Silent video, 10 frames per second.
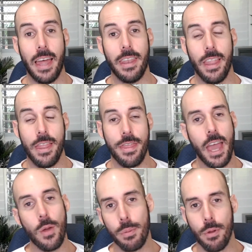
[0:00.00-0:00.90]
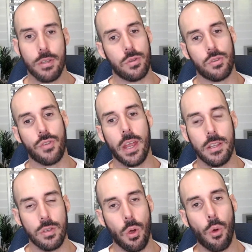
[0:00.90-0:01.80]
and they were personal
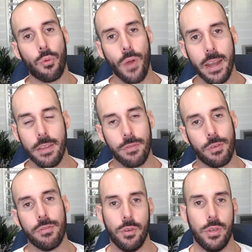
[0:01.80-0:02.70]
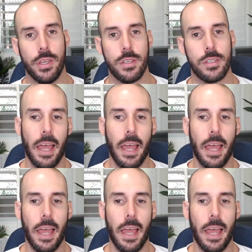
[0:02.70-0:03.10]
trainers already for a few years.